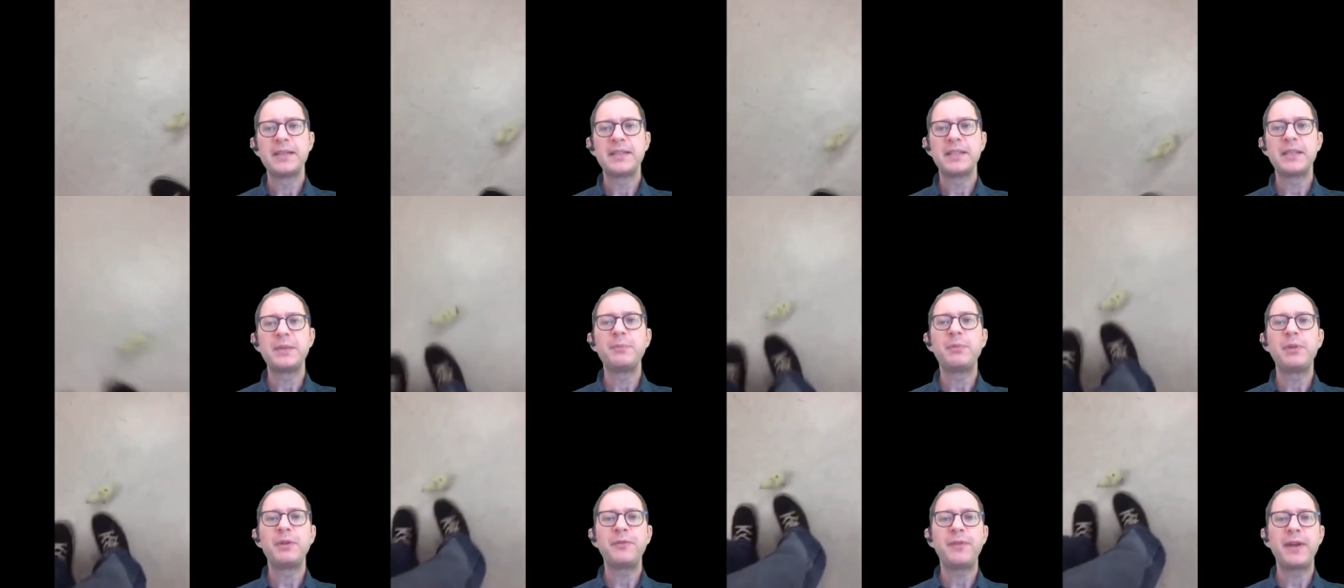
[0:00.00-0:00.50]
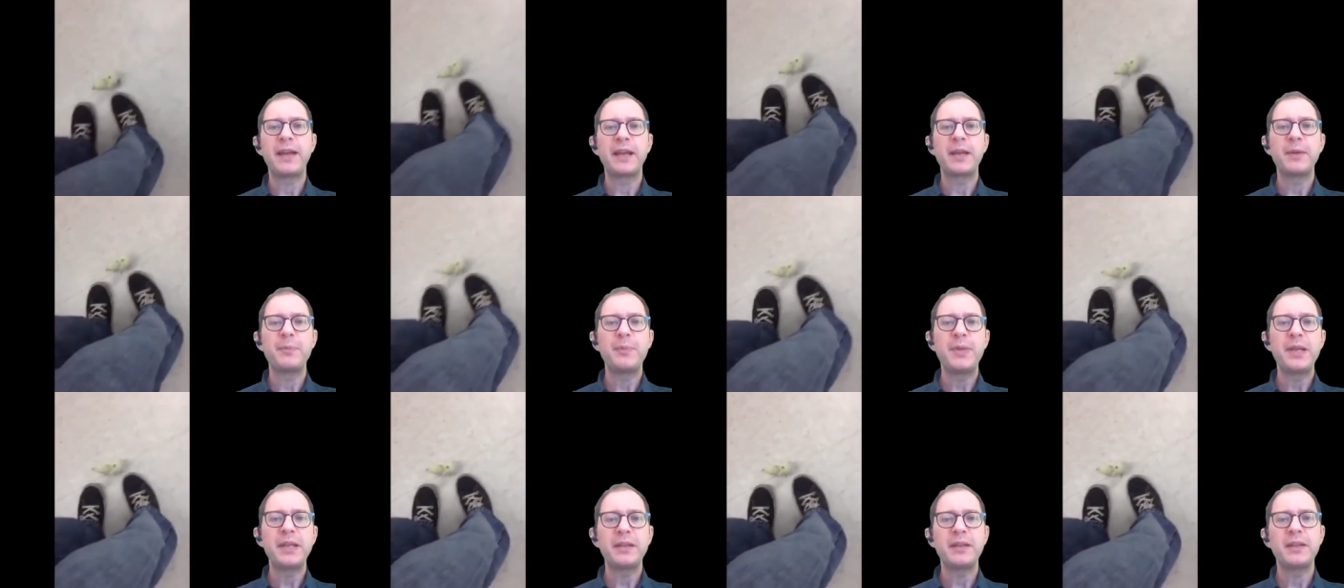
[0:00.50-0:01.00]
Simplifying a
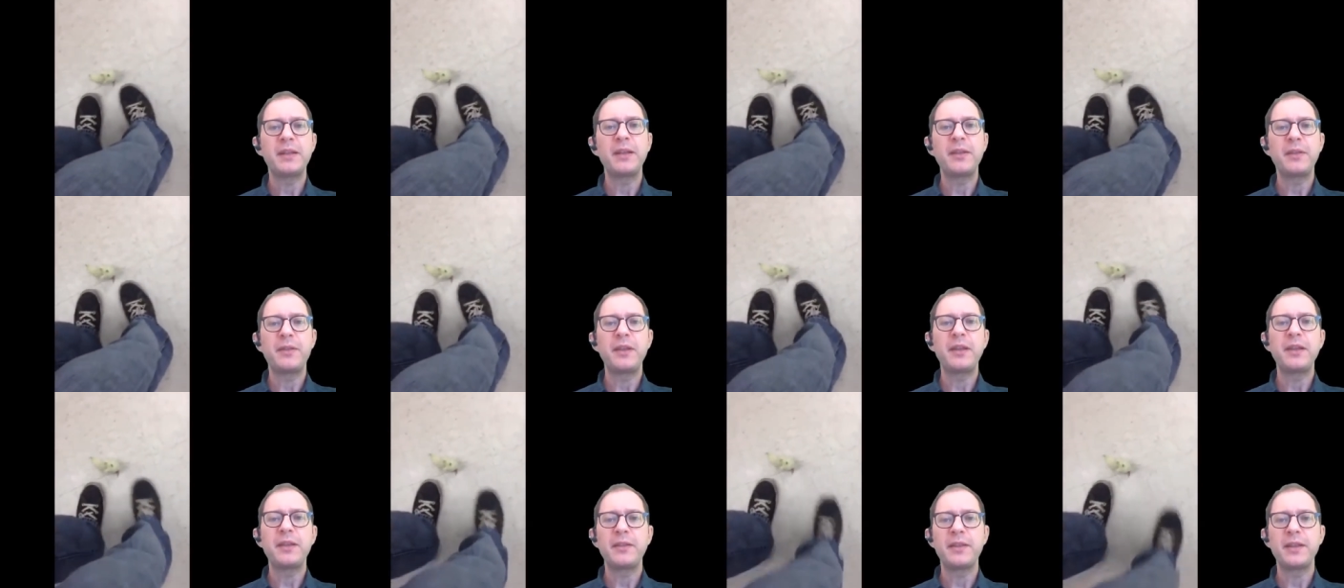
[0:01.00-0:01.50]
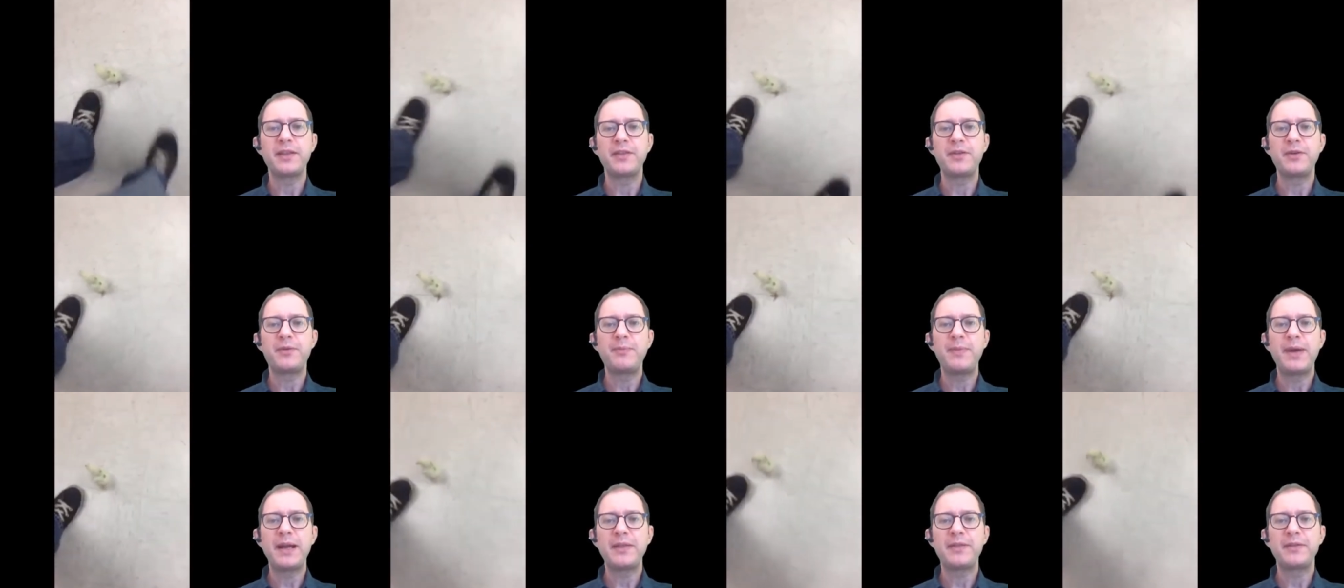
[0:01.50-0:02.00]
bit, they think that
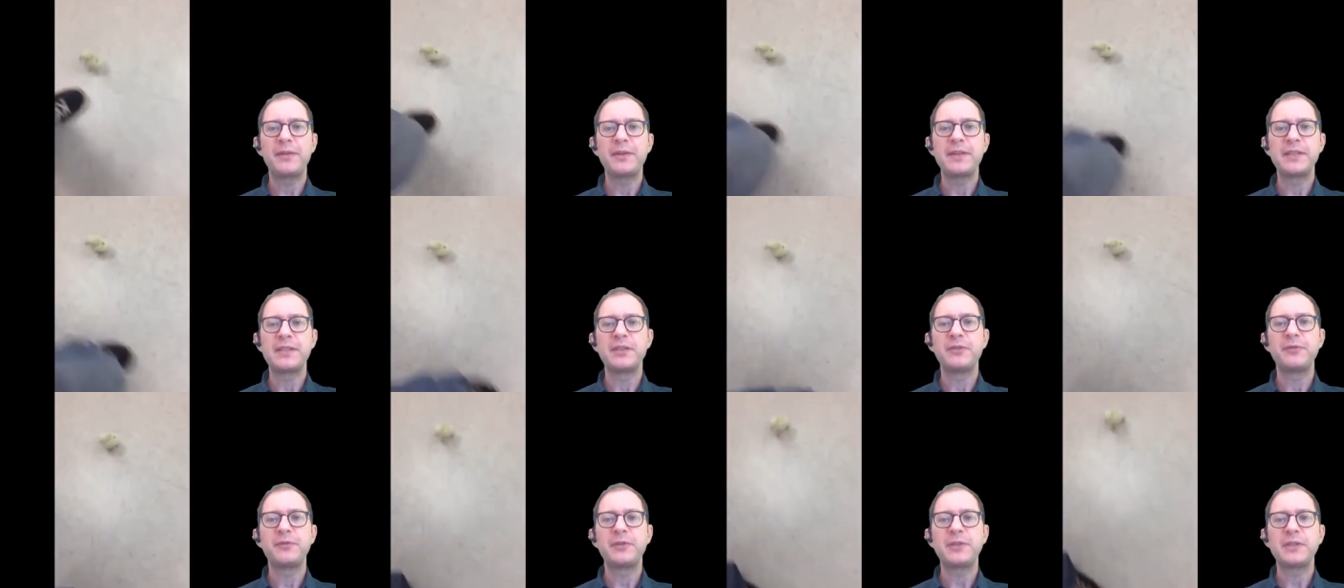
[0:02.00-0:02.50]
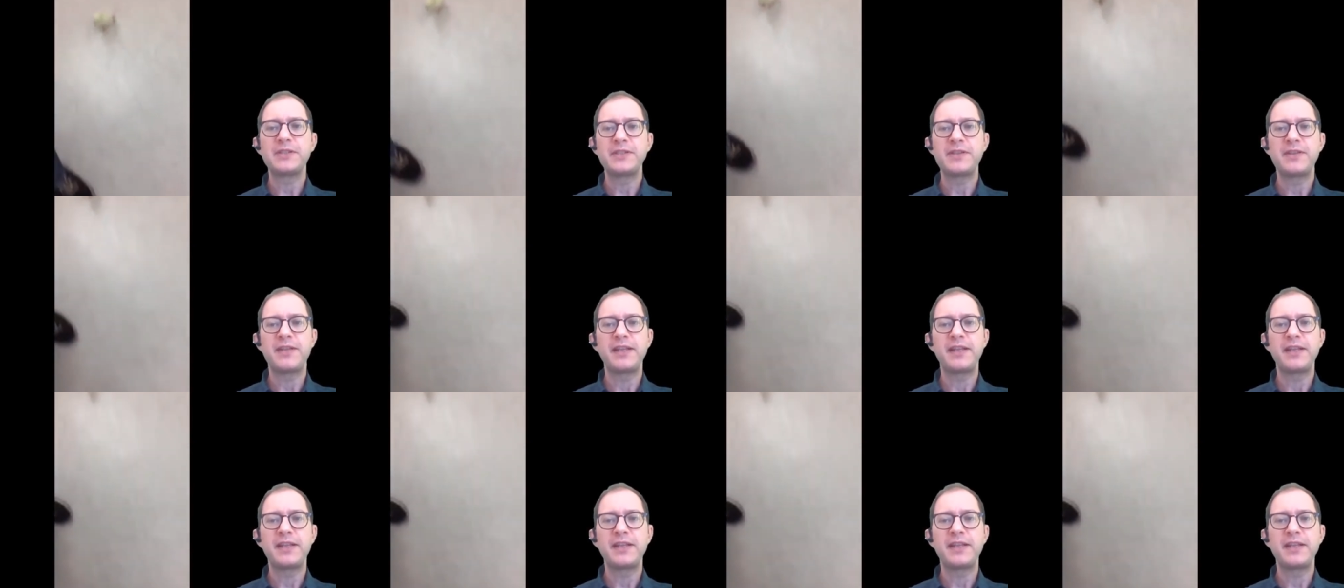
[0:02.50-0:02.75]
their mother is the first